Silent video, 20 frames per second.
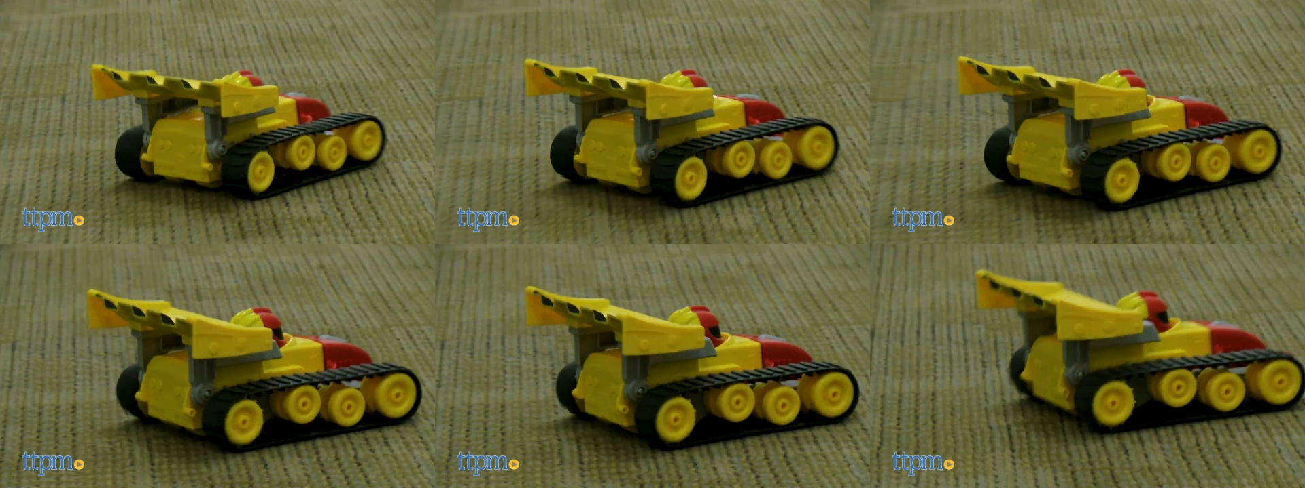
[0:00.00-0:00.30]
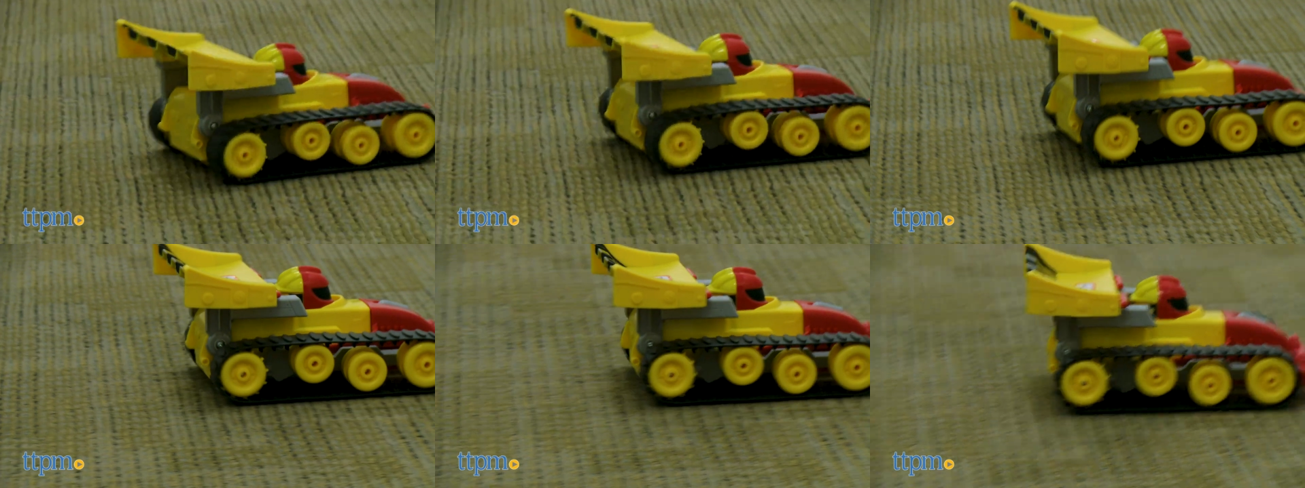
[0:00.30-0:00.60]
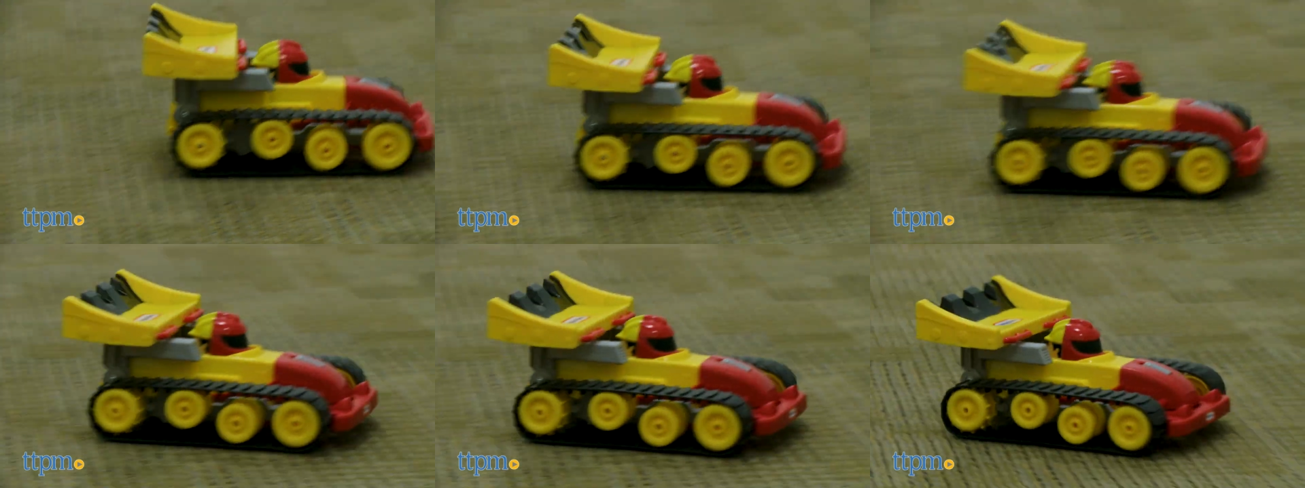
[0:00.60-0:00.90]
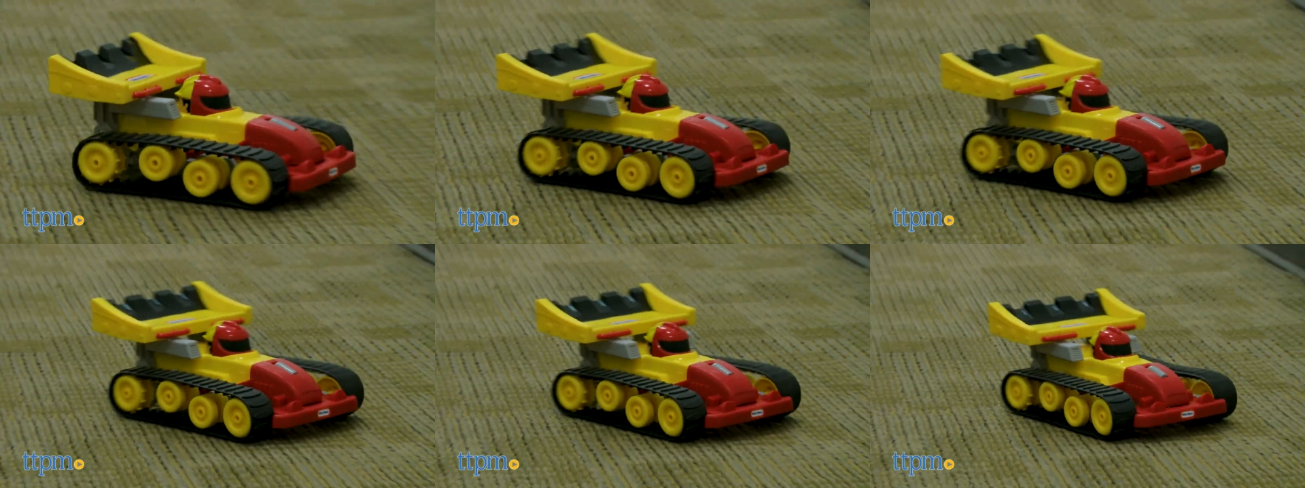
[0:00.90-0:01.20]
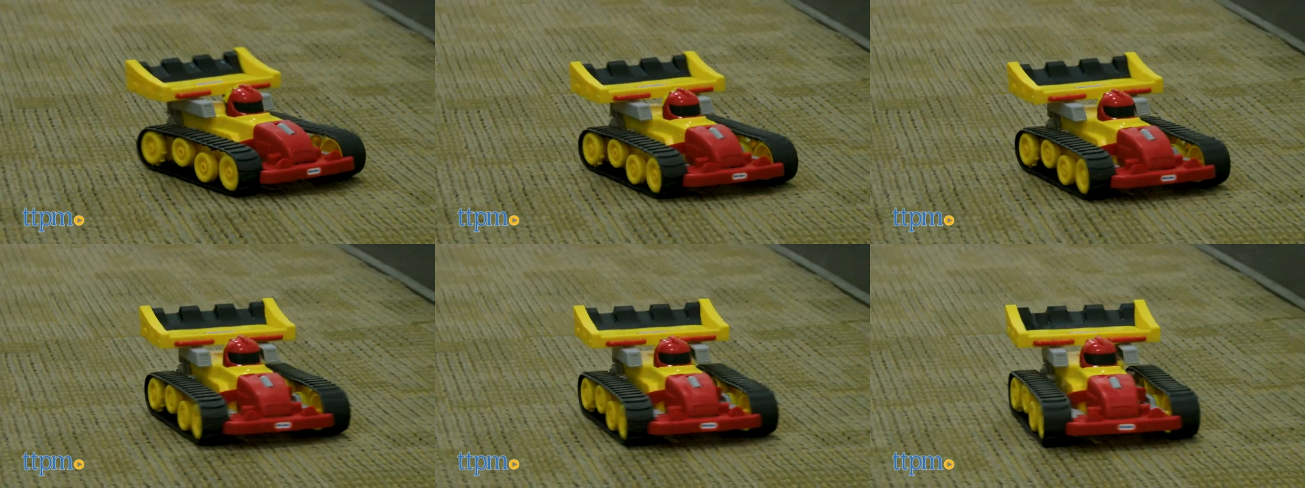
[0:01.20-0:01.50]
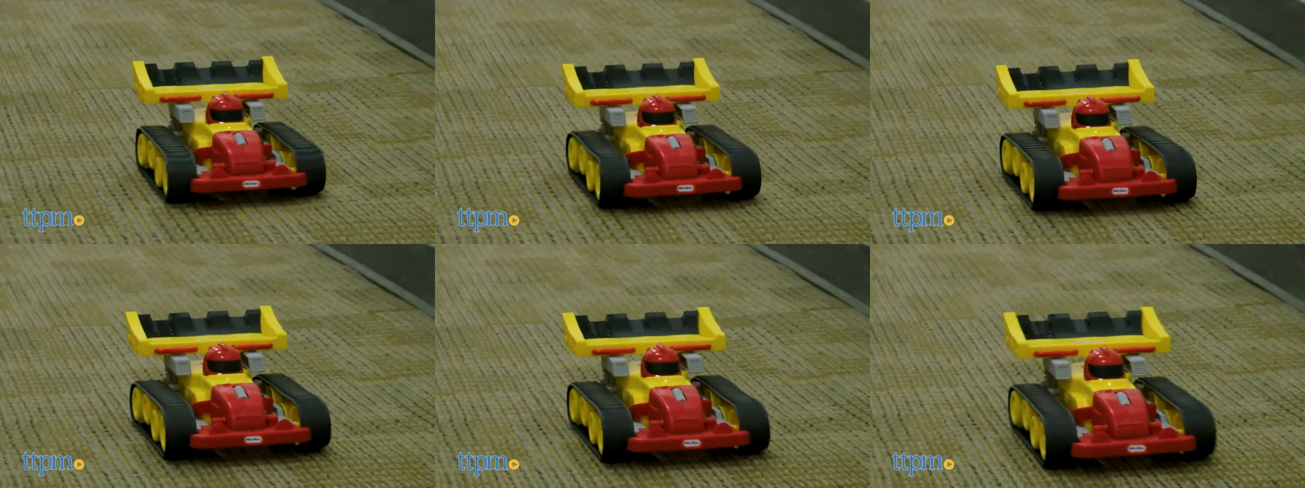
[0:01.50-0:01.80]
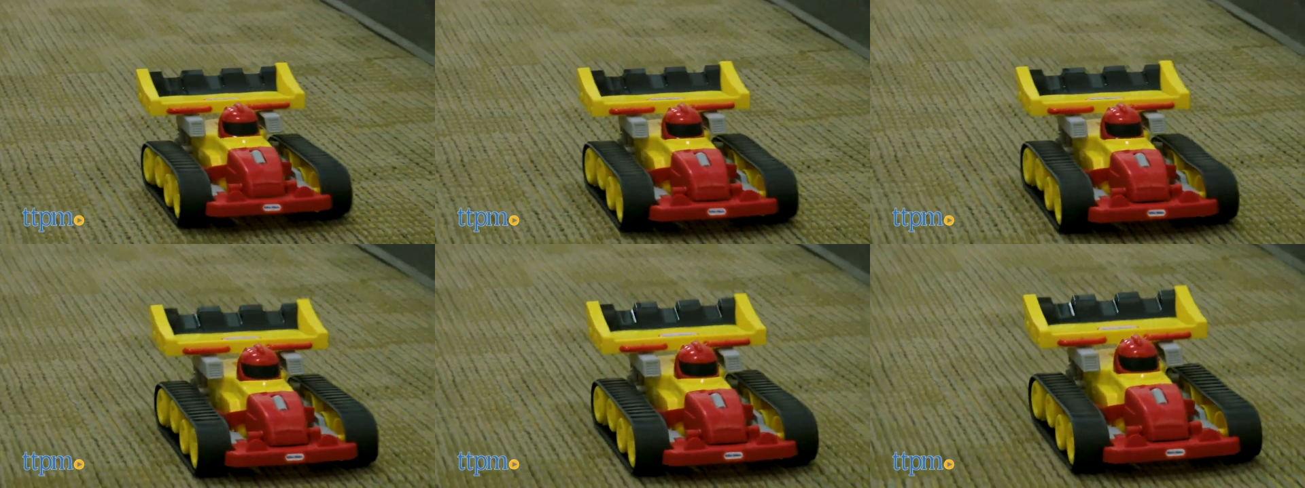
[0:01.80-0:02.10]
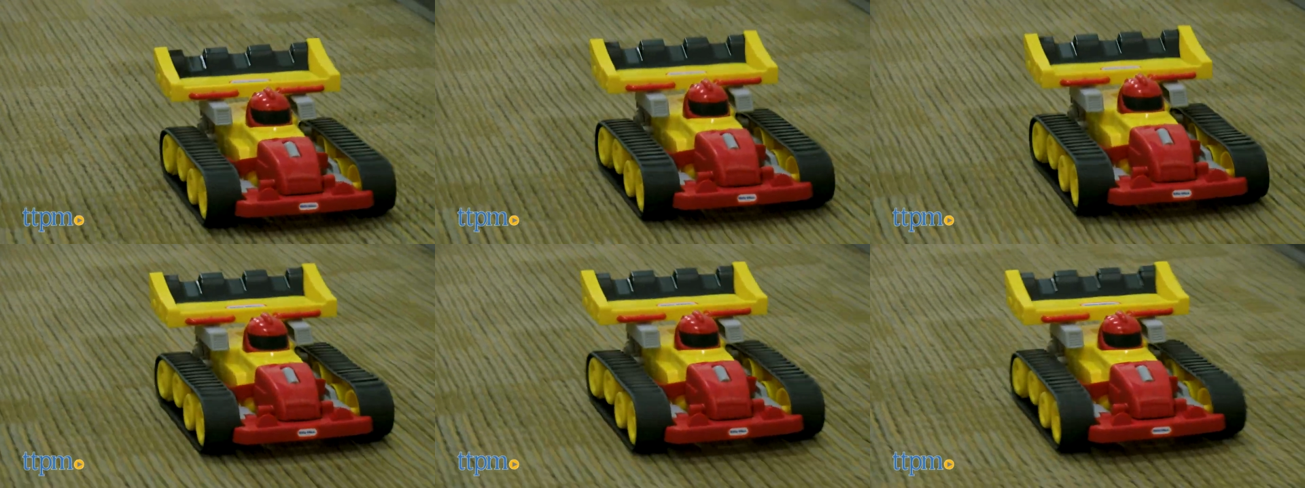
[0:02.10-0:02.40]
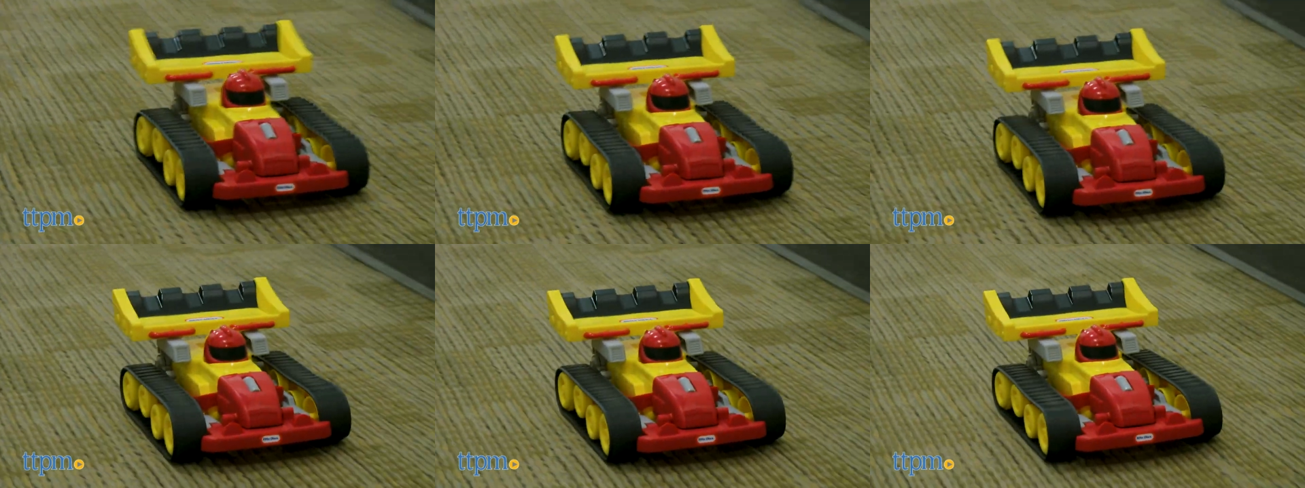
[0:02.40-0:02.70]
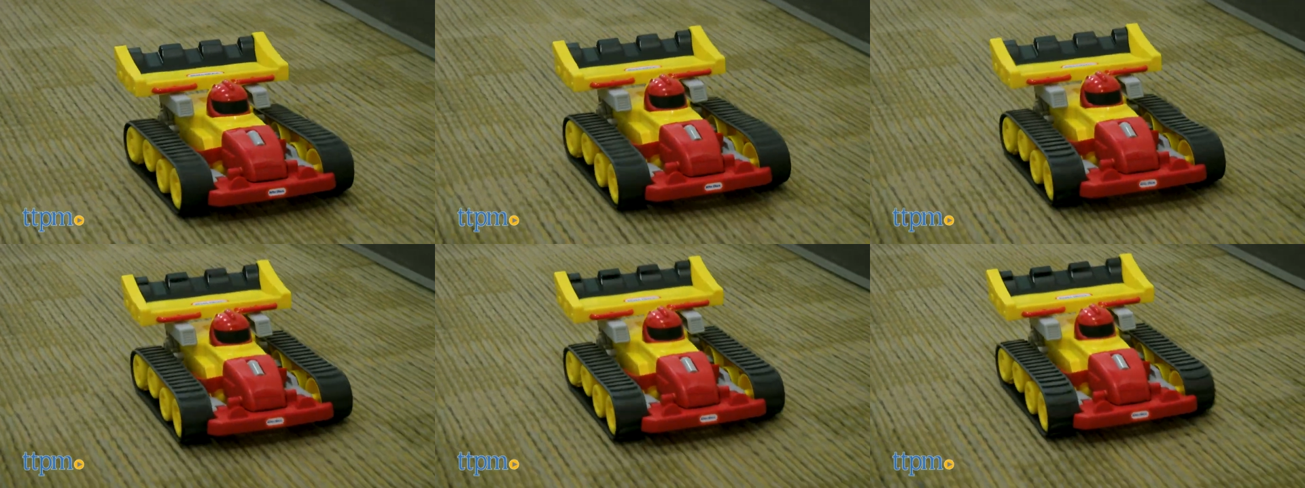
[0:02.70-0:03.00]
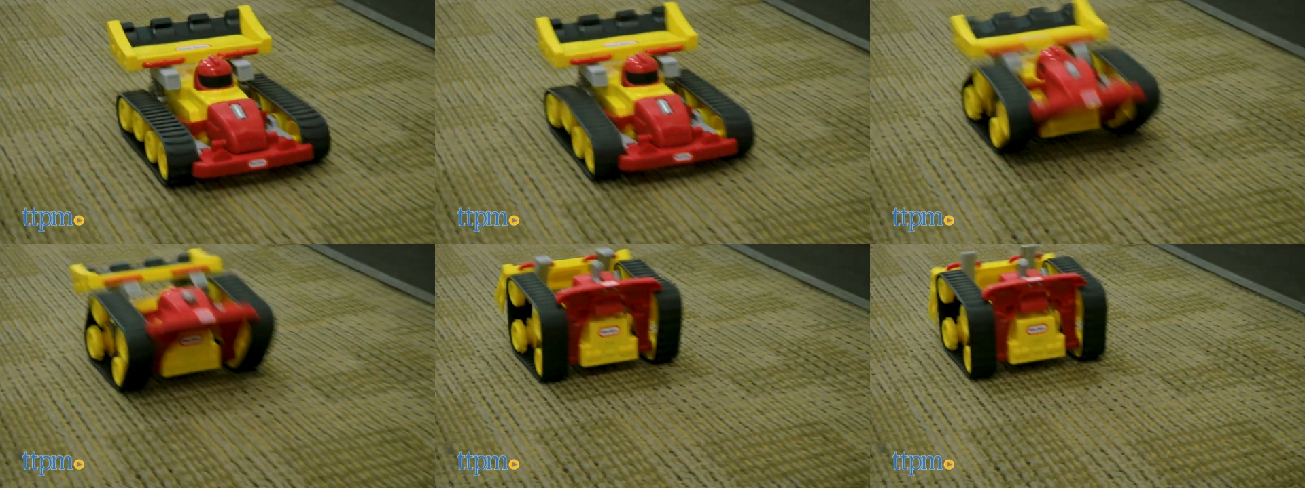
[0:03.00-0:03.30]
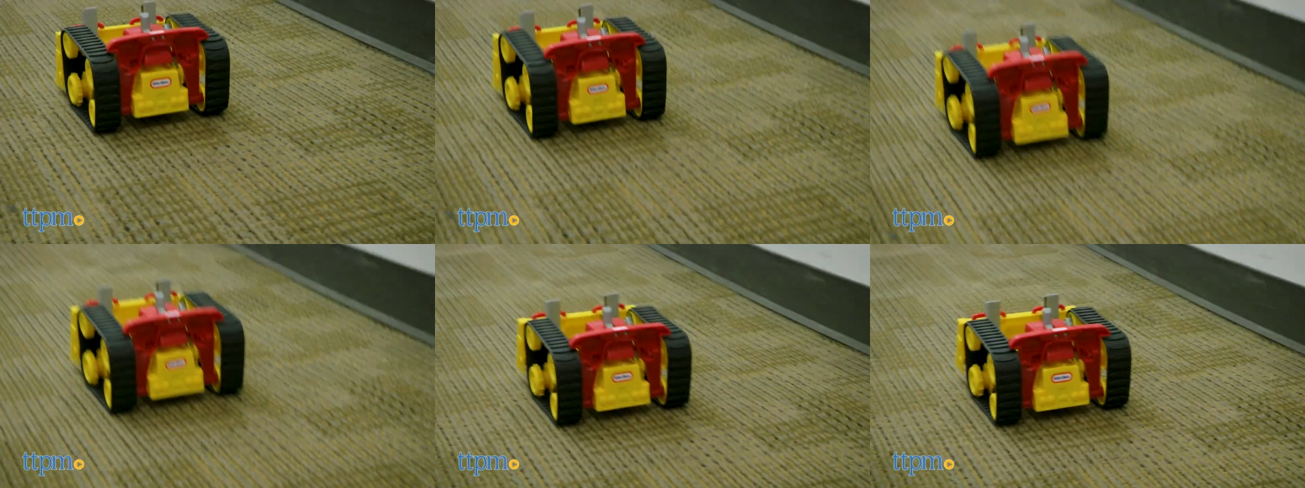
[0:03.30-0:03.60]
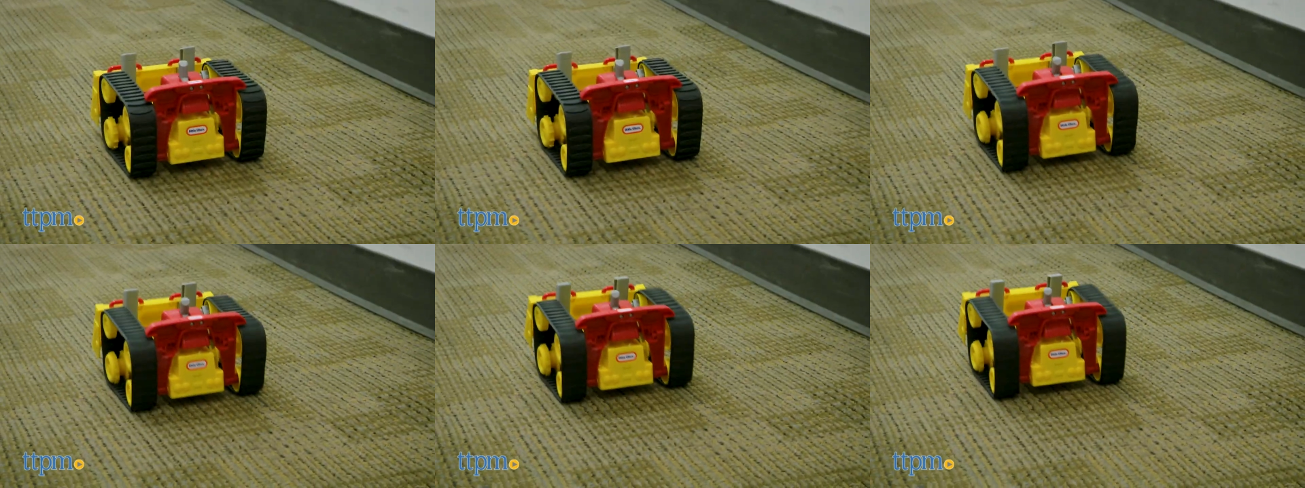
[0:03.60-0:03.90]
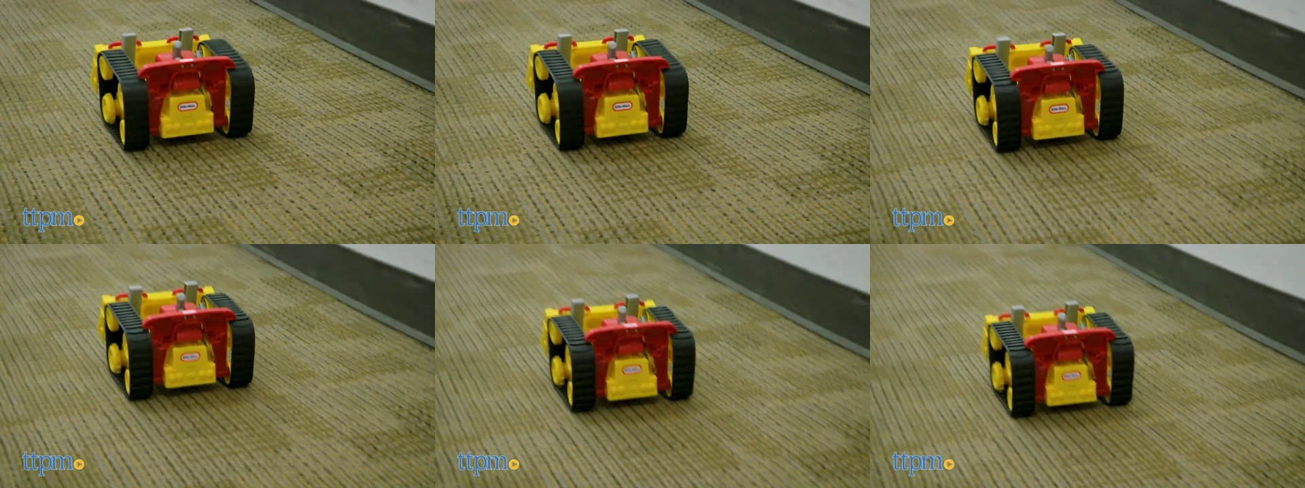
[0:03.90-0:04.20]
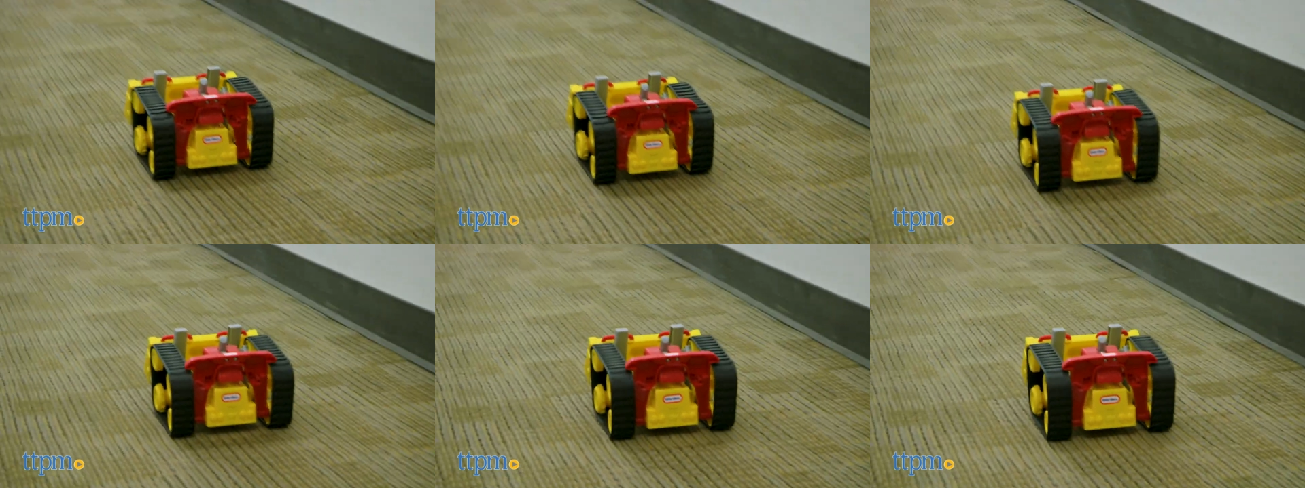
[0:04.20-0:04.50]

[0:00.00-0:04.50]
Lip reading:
Nobody's mouth can be seen.